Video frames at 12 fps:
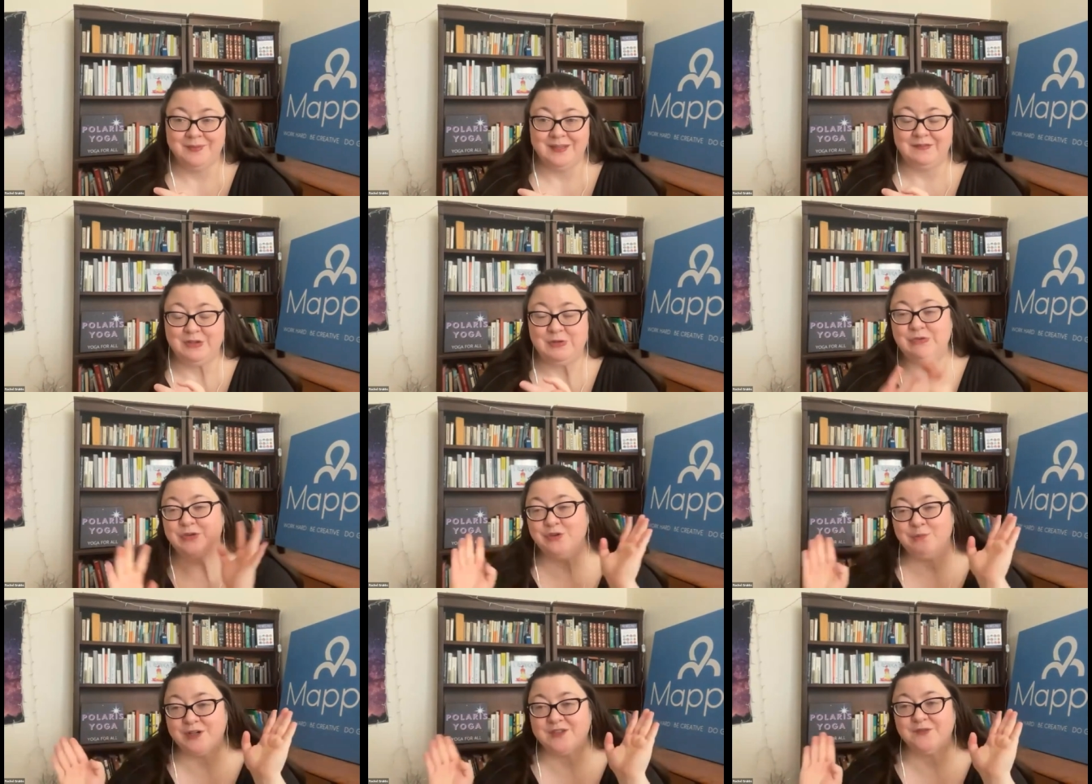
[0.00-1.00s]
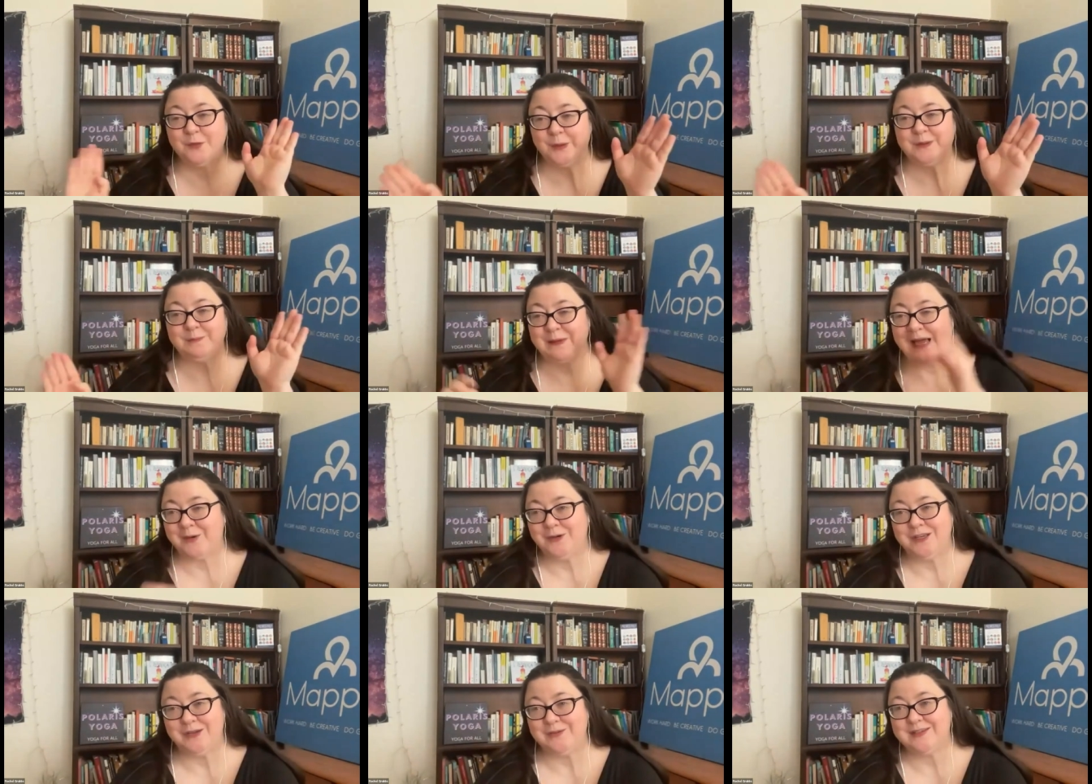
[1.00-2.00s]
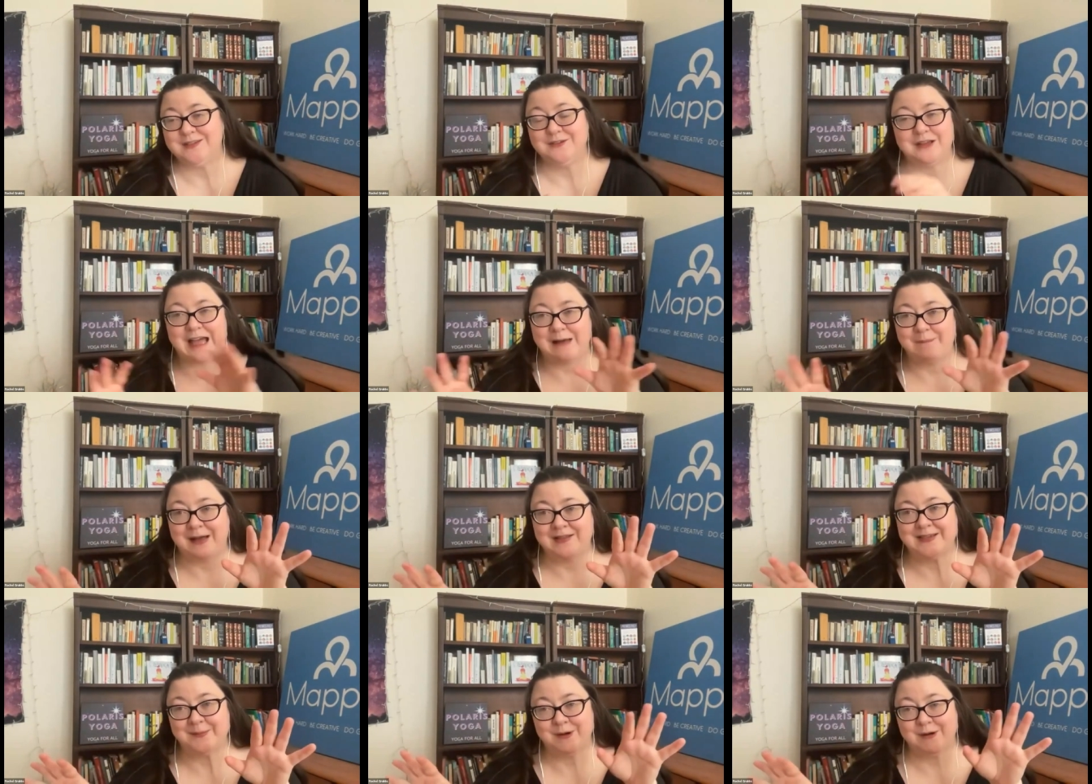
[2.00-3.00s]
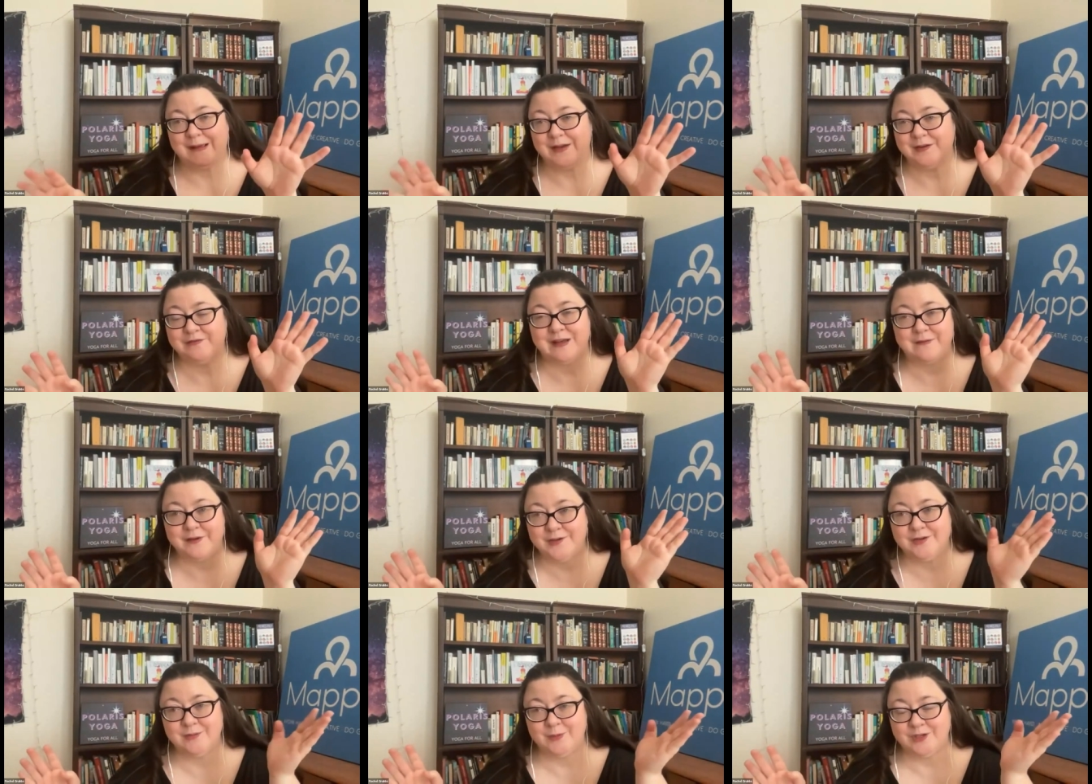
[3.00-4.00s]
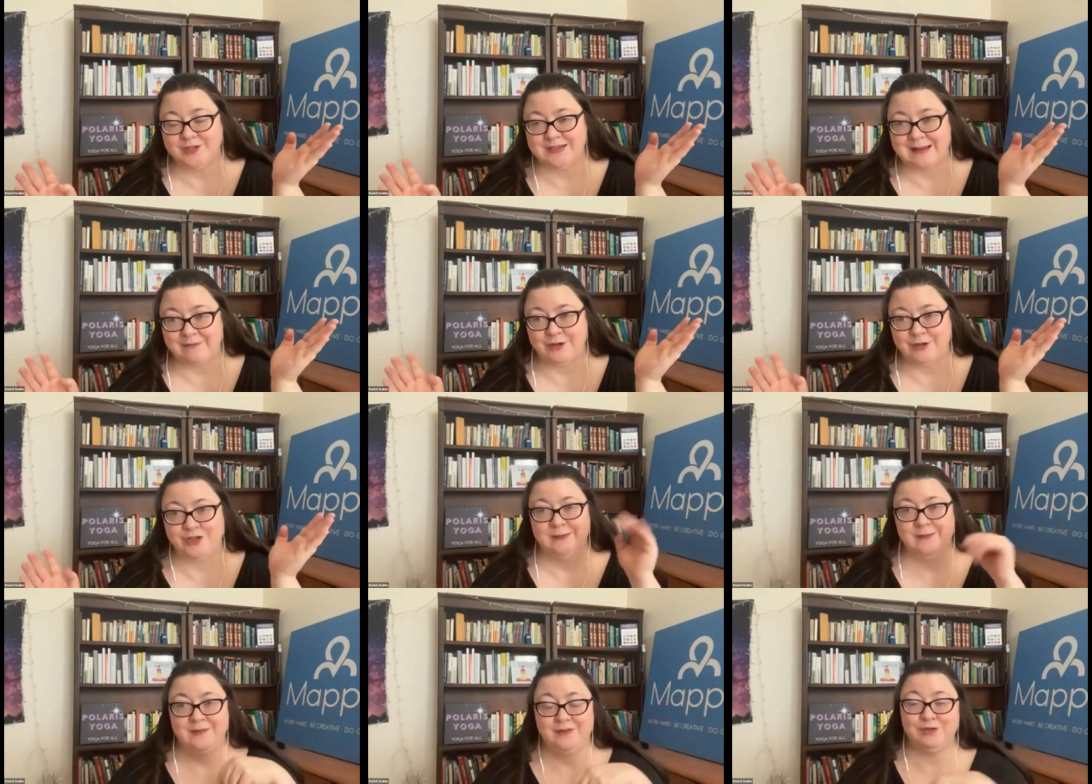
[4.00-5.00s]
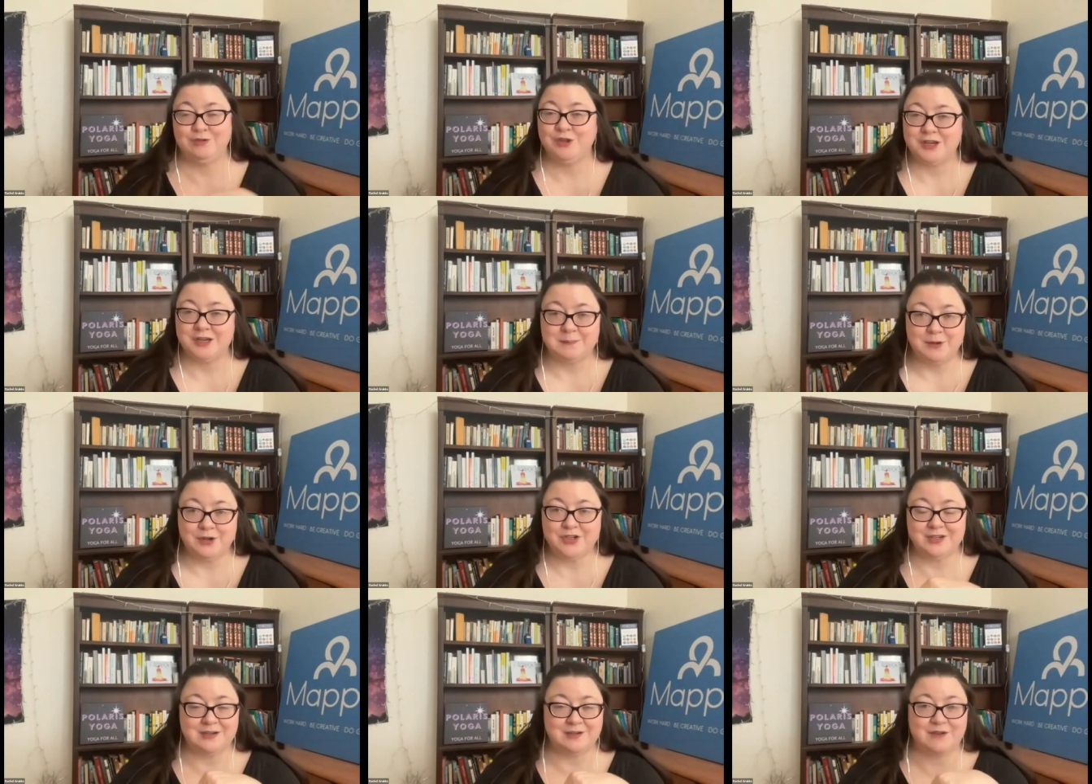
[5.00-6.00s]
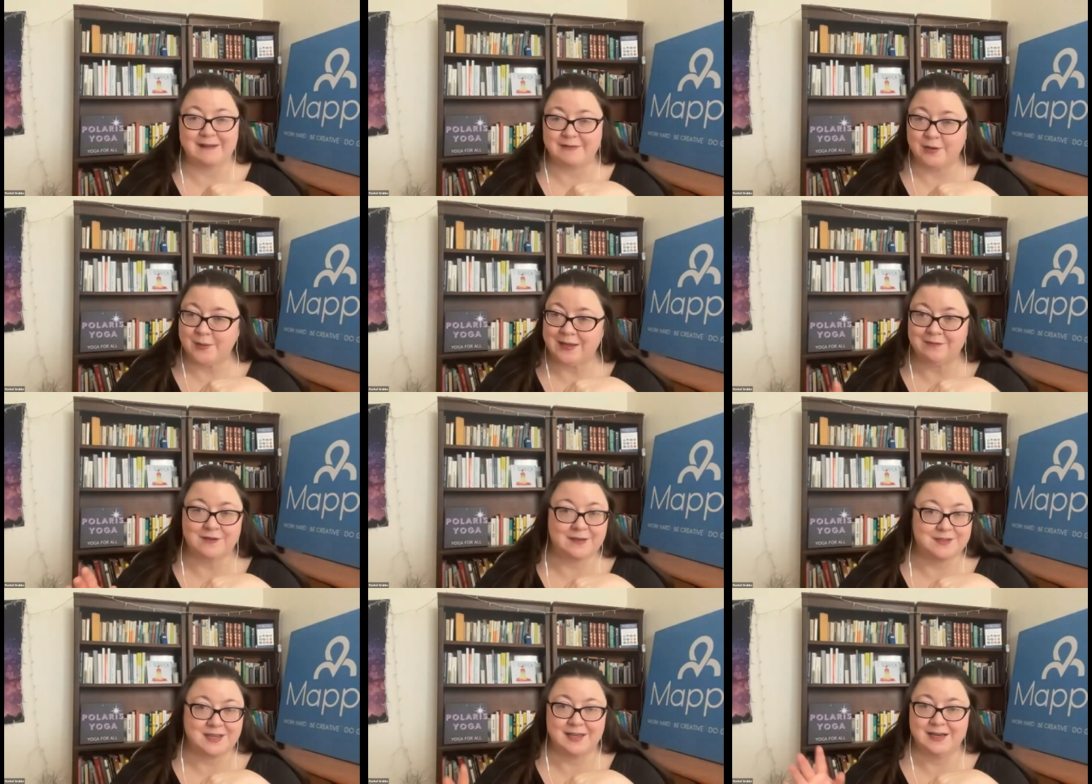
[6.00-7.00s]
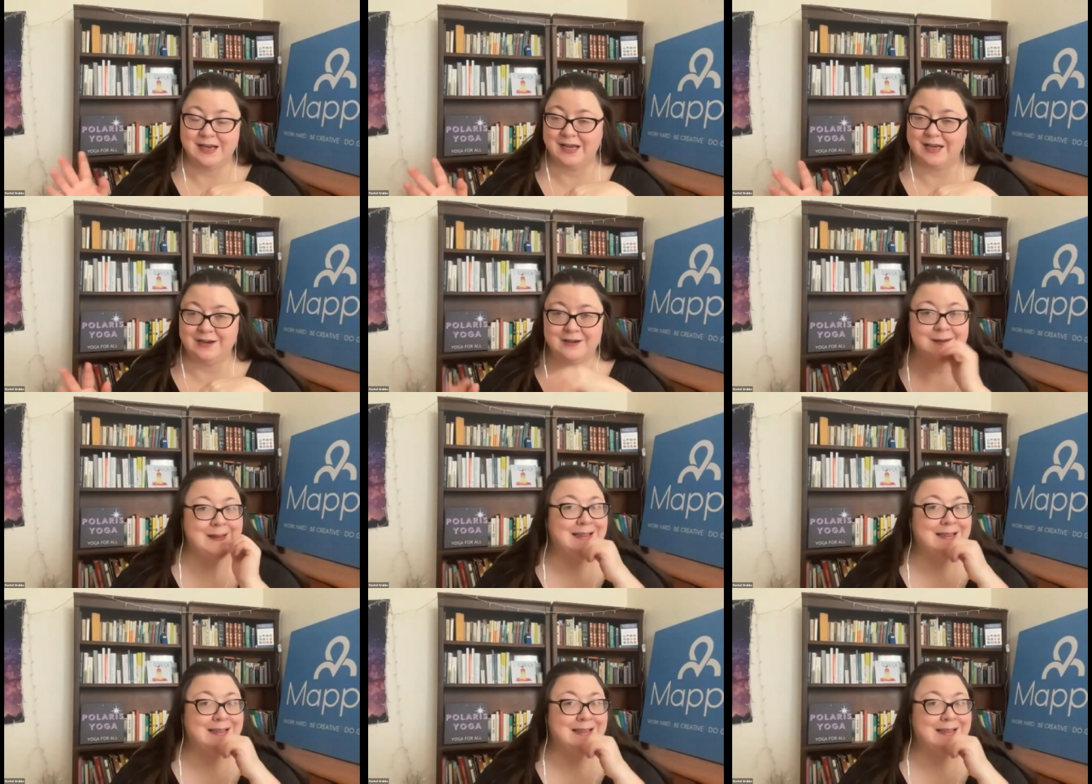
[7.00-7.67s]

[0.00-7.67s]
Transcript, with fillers: If you knew your books forward and backward, you'd still cap out somewhere around a 500, which is average. If you're looking to push into 508, 510 higher,